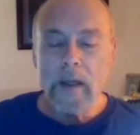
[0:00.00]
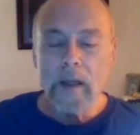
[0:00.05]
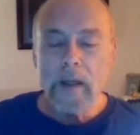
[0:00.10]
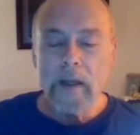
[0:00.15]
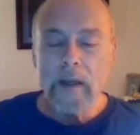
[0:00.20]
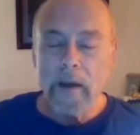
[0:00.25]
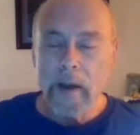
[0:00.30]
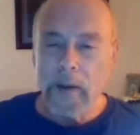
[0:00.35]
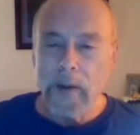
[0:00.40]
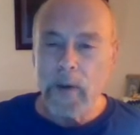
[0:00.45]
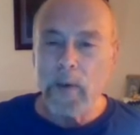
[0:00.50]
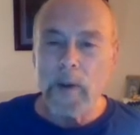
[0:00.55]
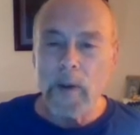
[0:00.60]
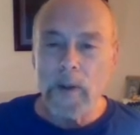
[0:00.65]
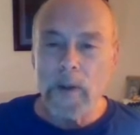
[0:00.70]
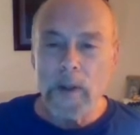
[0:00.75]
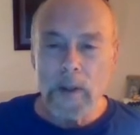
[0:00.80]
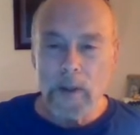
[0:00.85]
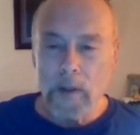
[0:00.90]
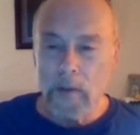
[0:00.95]
In other
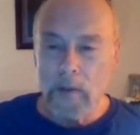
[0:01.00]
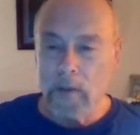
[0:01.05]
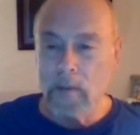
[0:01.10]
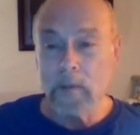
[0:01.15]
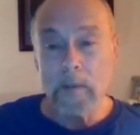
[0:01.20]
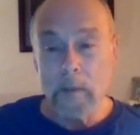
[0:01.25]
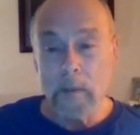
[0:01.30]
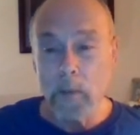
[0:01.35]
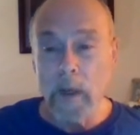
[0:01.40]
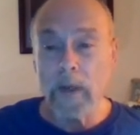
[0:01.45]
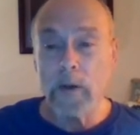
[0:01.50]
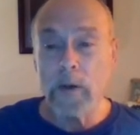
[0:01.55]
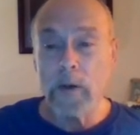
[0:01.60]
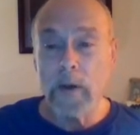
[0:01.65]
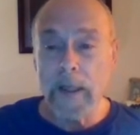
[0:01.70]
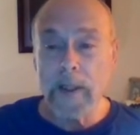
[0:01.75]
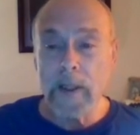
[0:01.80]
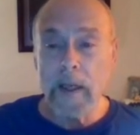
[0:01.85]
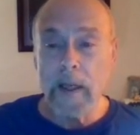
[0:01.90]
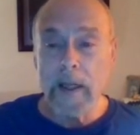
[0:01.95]
words, Rick
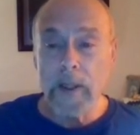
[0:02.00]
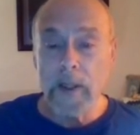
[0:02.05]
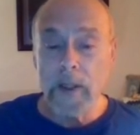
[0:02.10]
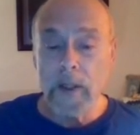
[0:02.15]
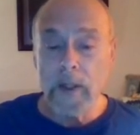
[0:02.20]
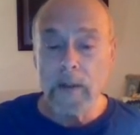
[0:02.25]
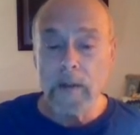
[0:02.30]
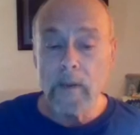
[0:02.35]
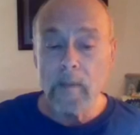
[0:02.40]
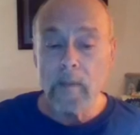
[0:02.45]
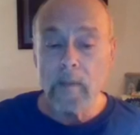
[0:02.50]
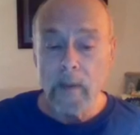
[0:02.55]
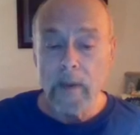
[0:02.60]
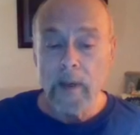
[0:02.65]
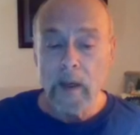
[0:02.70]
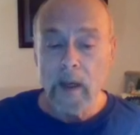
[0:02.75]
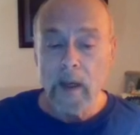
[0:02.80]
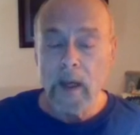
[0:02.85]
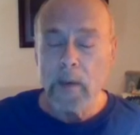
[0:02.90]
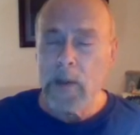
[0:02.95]
translation,
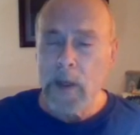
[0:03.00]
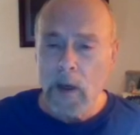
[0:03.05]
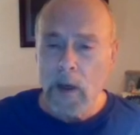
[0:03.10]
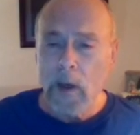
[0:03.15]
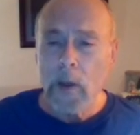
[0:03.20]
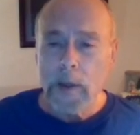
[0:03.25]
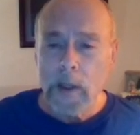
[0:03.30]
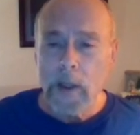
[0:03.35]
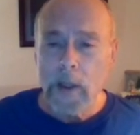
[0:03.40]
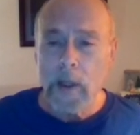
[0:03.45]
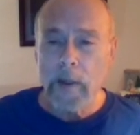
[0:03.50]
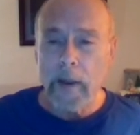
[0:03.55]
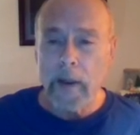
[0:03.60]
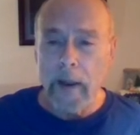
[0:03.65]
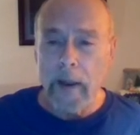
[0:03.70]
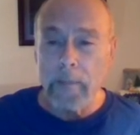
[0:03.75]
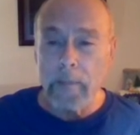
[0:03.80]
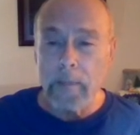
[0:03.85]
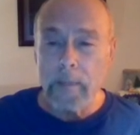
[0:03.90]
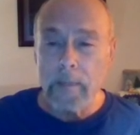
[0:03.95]
he was close to
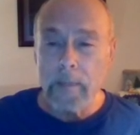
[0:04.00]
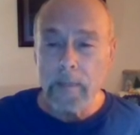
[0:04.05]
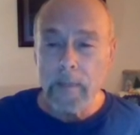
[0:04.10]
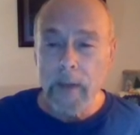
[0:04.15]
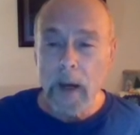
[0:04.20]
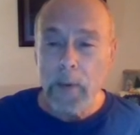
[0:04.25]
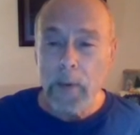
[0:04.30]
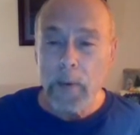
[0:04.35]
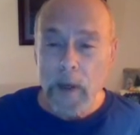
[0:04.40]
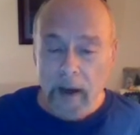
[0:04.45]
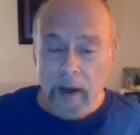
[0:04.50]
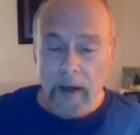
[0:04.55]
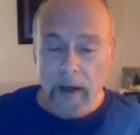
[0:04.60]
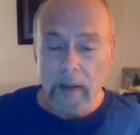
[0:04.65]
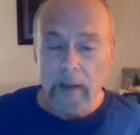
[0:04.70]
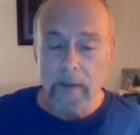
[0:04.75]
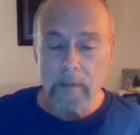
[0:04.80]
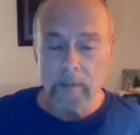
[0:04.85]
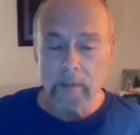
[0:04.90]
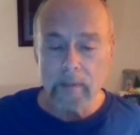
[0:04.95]
them. They were
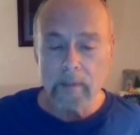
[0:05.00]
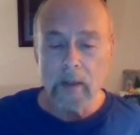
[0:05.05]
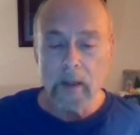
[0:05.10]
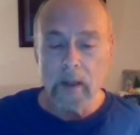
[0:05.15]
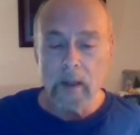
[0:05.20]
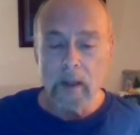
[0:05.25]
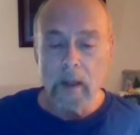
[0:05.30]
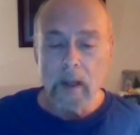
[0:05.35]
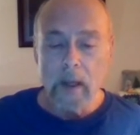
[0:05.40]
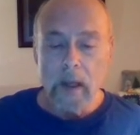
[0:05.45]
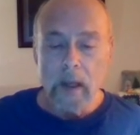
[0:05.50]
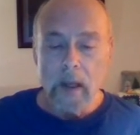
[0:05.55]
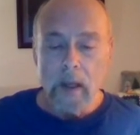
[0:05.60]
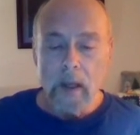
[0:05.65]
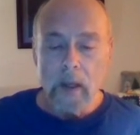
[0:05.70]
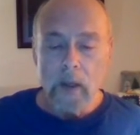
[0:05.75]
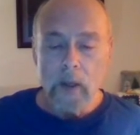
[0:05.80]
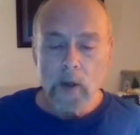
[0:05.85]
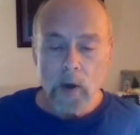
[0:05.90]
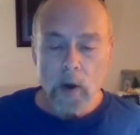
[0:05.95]
tight.
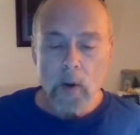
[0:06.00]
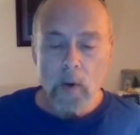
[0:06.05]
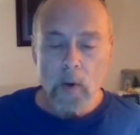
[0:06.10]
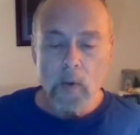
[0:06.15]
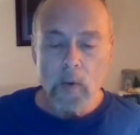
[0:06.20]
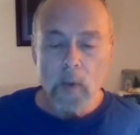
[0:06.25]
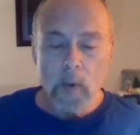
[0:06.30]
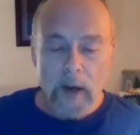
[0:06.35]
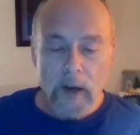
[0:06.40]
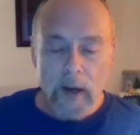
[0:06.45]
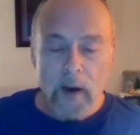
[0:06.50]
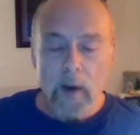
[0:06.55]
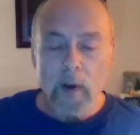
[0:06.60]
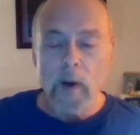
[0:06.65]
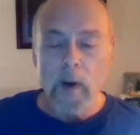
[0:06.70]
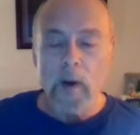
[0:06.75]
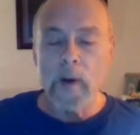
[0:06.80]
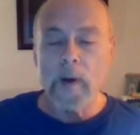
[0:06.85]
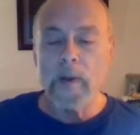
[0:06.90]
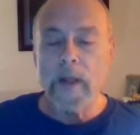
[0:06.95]
So when he
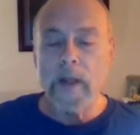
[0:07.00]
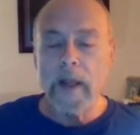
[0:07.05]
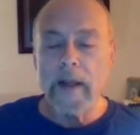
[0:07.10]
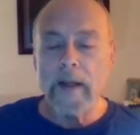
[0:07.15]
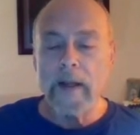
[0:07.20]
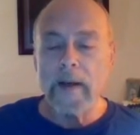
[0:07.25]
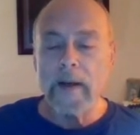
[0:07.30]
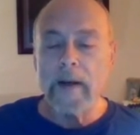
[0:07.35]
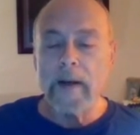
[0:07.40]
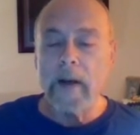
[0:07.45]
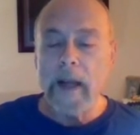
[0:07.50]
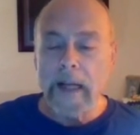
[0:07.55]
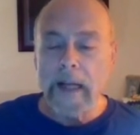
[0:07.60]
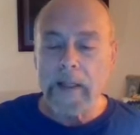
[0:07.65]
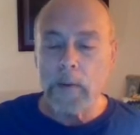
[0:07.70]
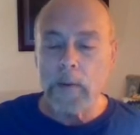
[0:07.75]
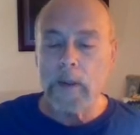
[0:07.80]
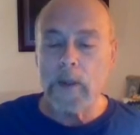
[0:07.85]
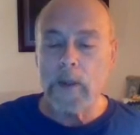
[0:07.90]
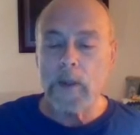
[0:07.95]
heard that
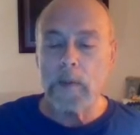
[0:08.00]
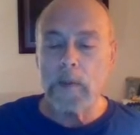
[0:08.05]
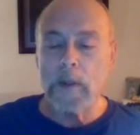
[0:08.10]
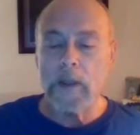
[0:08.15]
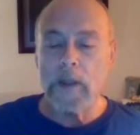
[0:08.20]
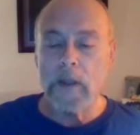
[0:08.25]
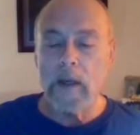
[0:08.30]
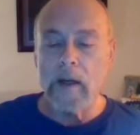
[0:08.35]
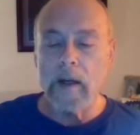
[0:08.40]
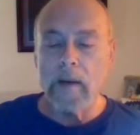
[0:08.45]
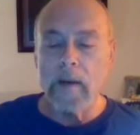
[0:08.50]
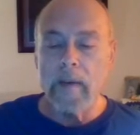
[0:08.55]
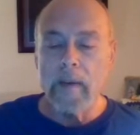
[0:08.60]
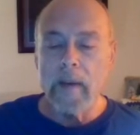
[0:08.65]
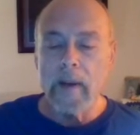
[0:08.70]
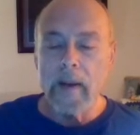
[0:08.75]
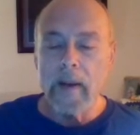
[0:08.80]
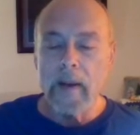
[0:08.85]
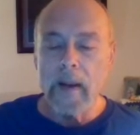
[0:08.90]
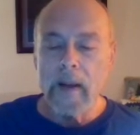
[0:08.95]
Lazarus was sick,
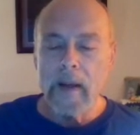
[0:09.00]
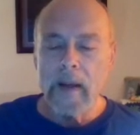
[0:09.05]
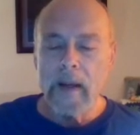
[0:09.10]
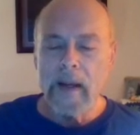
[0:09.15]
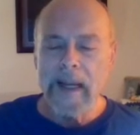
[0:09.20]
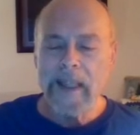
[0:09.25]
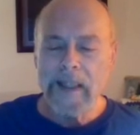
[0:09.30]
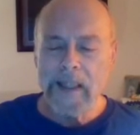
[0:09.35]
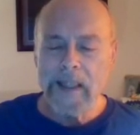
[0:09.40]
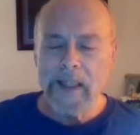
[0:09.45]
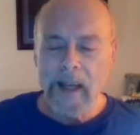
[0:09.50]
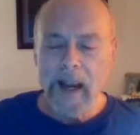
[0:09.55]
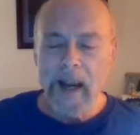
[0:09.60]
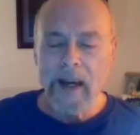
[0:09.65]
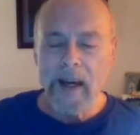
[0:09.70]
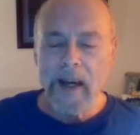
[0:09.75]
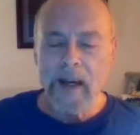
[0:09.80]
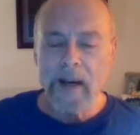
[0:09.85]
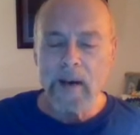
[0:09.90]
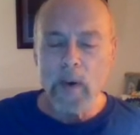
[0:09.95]
he
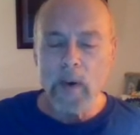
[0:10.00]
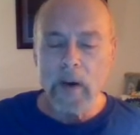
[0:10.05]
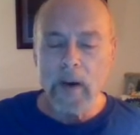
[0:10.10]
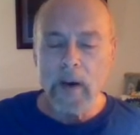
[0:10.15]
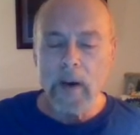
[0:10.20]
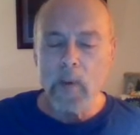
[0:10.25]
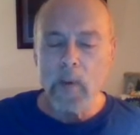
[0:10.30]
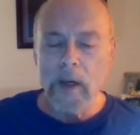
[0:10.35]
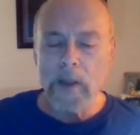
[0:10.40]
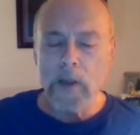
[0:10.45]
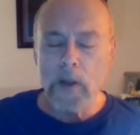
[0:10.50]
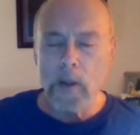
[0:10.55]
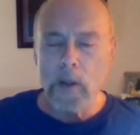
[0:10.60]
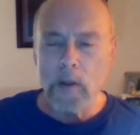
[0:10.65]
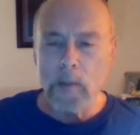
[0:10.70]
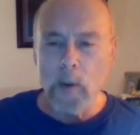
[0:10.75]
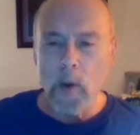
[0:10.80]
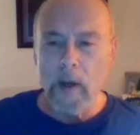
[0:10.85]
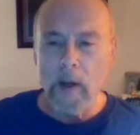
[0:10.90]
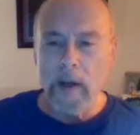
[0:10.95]
stayed where he was 2
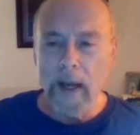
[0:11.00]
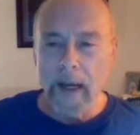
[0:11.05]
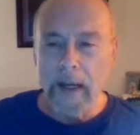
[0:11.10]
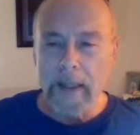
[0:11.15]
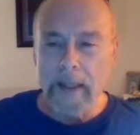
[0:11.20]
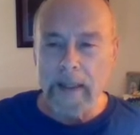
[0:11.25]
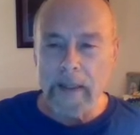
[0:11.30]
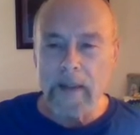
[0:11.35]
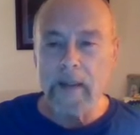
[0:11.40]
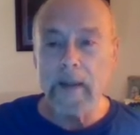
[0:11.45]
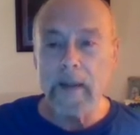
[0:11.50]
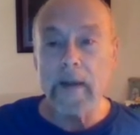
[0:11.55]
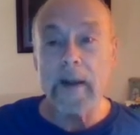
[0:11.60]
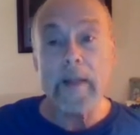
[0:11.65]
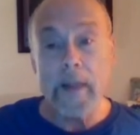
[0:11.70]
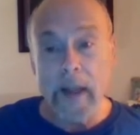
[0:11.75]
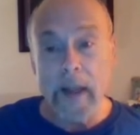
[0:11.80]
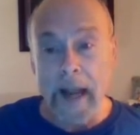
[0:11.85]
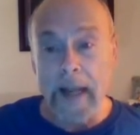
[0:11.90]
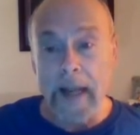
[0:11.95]
more days.
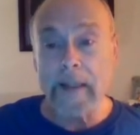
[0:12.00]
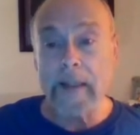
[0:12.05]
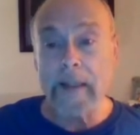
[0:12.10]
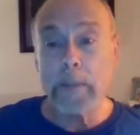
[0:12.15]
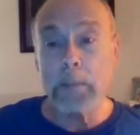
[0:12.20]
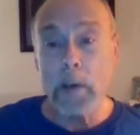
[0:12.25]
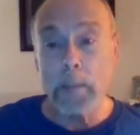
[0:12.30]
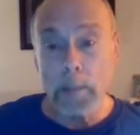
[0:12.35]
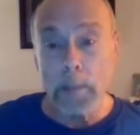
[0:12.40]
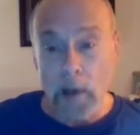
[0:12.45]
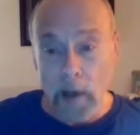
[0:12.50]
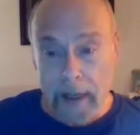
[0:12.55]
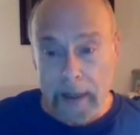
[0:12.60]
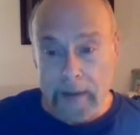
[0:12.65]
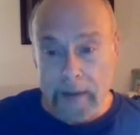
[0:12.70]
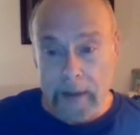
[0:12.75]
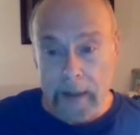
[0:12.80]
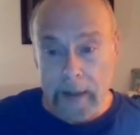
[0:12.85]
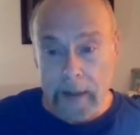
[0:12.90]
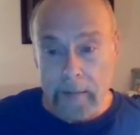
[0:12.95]
That's
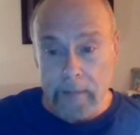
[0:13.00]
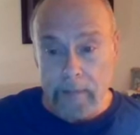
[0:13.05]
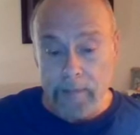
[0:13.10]
perplexing.